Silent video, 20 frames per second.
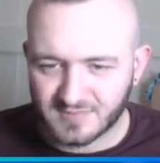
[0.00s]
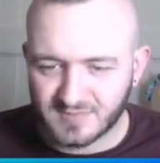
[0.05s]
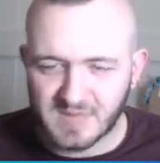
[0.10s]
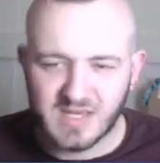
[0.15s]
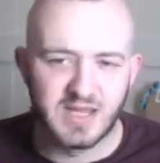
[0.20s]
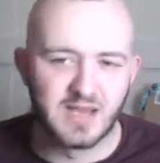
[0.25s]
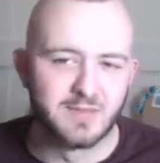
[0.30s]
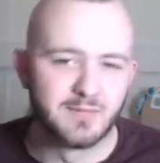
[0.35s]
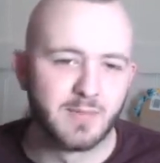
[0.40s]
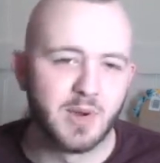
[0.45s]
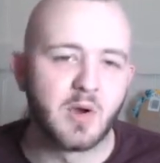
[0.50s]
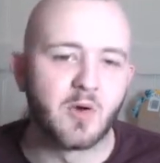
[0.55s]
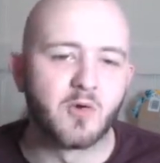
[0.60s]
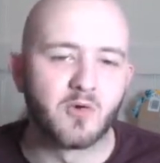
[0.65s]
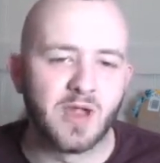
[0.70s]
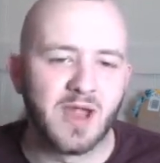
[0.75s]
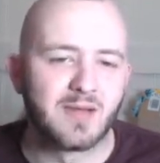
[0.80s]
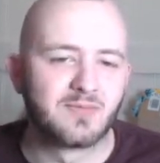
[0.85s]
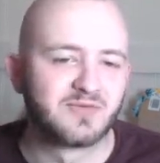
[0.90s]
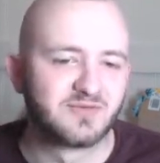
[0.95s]
in bottle
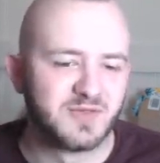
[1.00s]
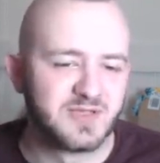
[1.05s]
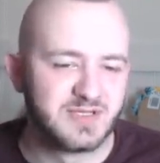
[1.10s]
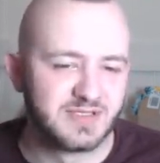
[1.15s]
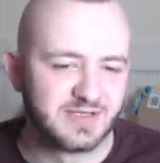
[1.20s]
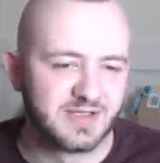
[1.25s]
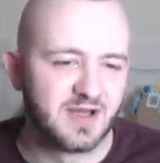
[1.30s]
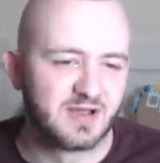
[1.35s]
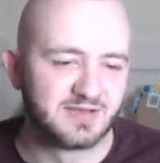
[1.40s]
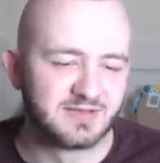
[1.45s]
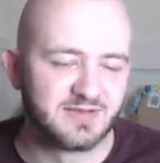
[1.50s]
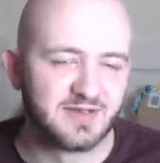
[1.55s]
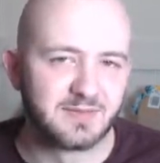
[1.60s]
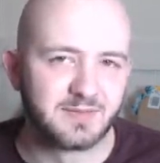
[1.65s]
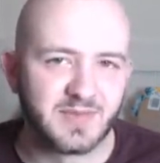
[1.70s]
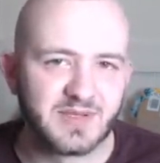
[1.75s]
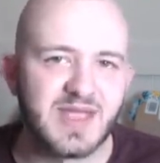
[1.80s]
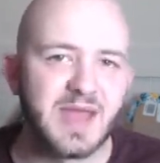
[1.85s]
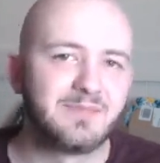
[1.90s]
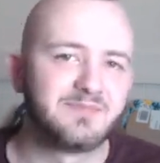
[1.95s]
caps for these guys, I think.
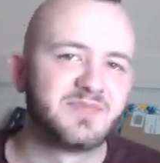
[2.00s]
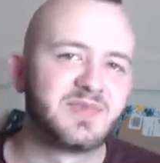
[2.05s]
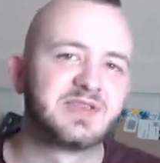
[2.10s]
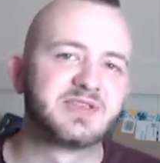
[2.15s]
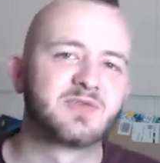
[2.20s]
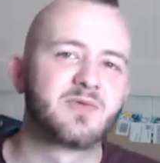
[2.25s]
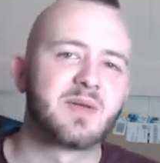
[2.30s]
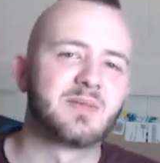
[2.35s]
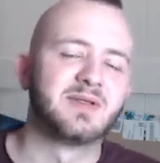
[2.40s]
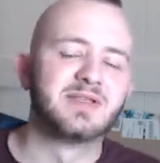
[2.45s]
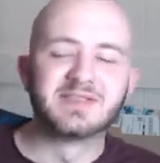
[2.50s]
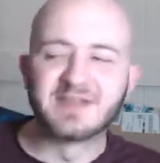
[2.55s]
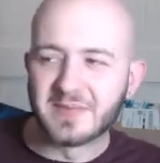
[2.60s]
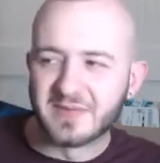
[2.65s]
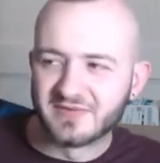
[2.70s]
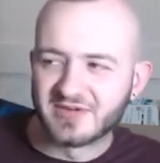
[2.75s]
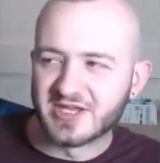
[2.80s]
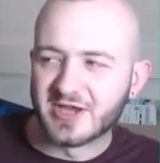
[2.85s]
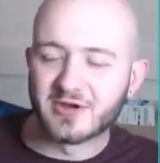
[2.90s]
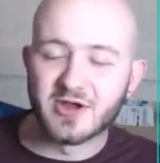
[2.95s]
But yeah, that's a great place to end the
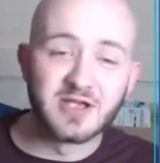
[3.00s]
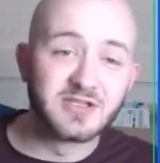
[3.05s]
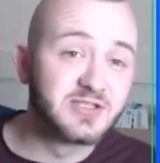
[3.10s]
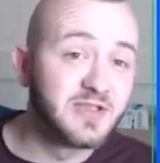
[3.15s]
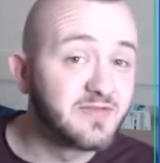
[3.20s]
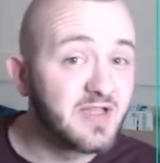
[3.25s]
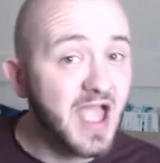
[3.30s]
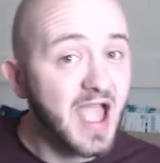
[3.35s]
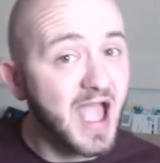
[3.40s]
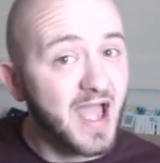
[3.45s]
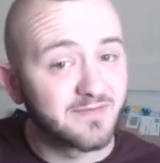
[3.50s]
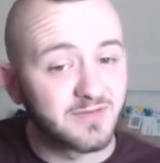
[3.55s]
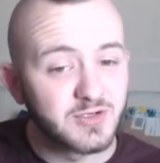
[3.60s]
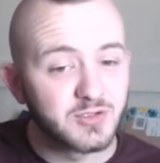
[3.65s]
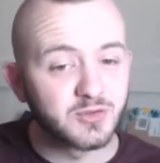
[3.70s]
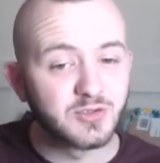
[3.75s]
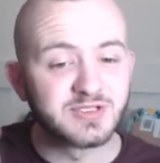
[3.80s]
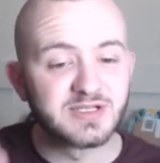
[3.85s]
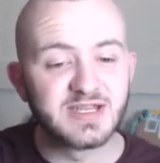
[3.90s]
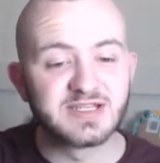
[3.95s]
video, guys. So if you have
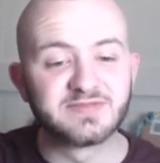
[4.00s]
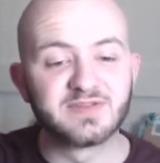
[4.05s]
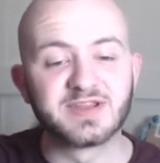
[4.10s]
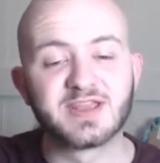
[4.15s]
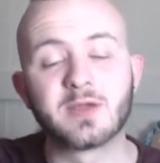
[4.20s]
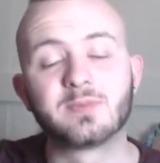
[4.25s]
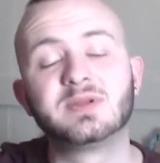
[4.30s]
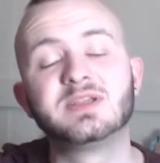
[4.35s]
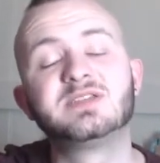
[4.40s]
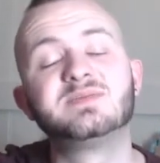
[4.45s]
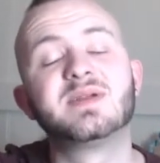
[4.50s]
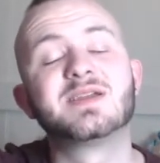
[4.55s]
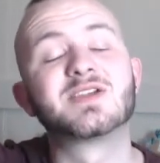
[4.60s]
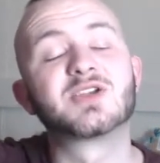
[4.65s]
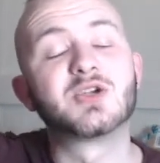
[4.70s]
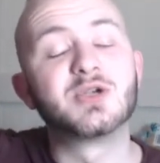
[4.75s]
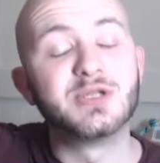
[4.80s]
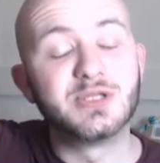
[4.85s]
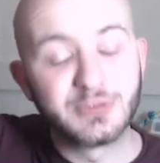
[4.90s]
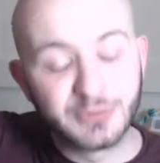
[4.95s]
enjoyed today's video, please make
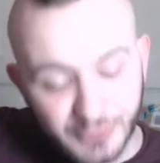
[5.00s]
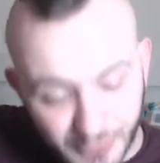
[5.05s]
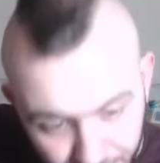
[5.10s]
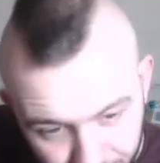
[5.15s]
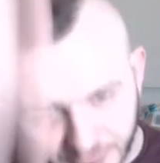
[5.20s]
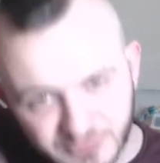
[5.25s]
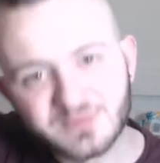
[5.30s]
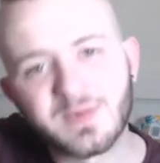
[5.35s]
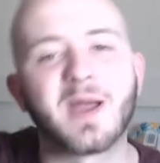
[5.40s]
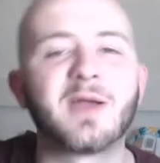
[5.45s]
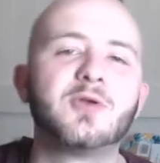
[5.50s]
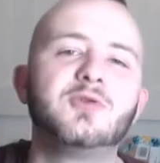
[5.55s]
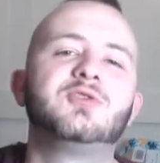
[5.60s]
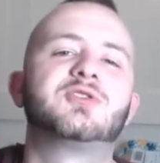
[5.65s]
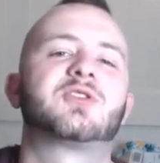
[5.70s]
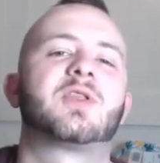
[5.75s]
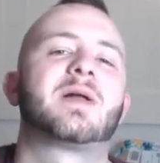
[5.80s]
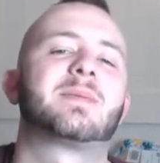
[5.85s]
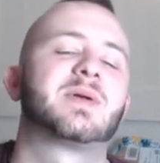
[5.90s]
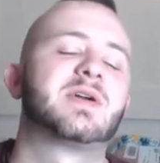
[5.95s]
sure you do smash
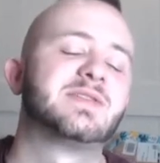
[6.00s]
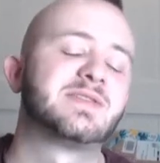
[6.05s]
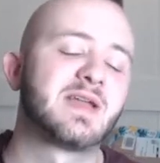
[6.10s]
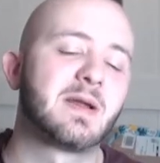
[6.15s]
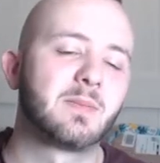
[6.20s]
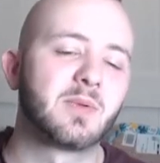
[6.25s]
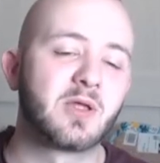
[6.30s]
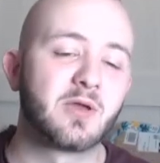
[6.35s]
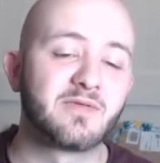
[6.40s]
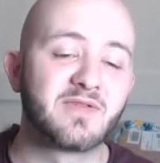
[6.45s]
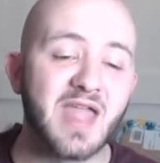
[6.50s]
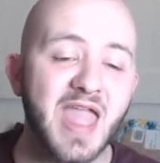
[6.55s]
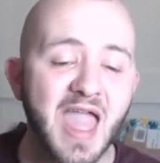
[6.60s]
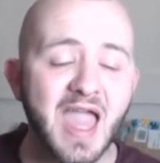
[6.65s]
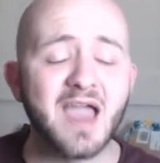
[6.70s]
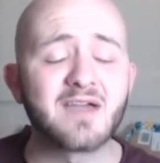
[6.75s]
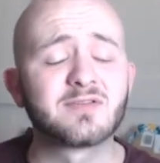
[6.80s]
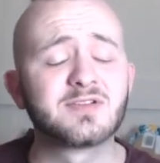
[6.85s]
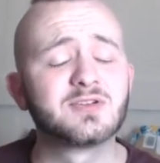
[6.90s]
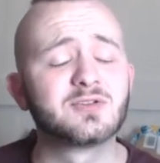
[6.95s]
the like button down below. If you
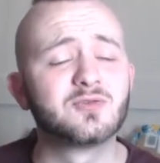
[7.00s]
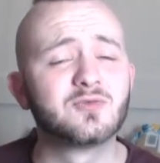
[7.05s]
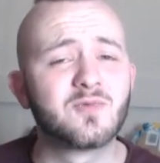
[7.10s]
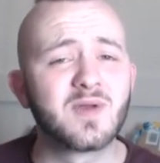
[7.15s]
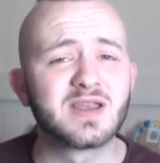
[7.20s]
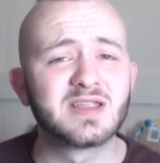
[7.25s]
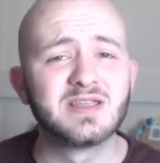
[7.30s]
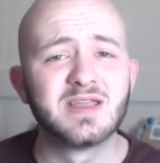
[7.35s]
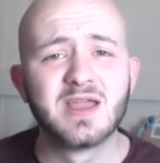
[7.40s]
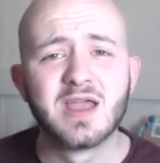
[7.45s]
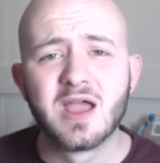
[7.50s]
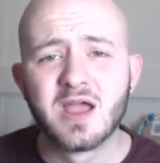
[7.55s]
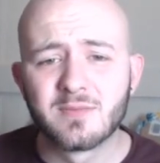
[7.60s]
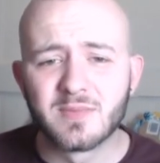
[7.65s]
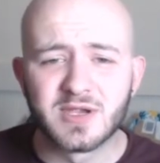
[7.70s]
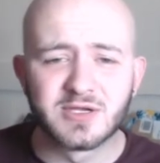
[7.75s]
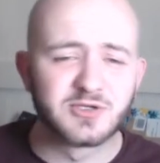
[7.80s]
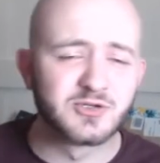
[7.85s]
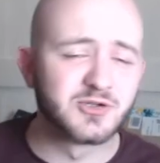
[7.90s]
haven't already, make sure